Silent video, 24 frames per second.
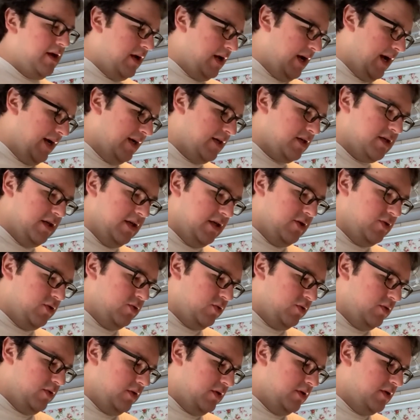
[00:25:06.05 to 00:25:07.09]
actually
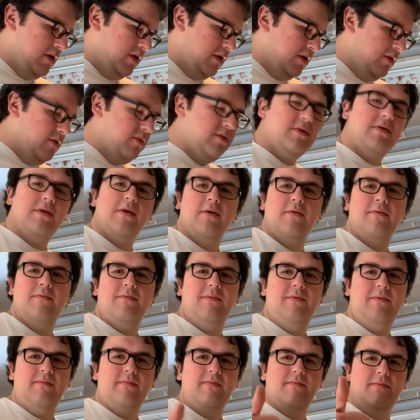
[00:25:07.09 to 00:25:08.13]
cool, you know. So
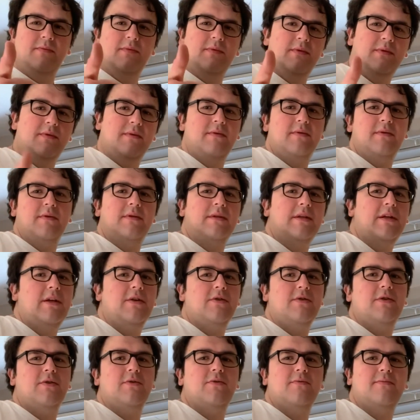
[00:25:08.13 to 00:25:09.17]
see you
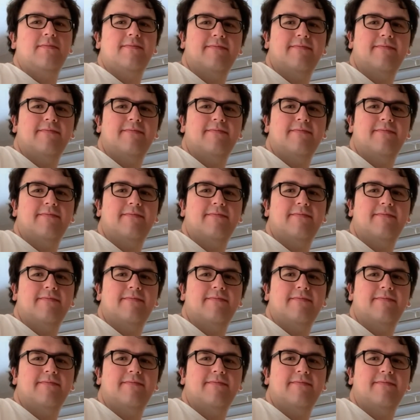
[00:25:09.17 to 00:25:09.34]
soon.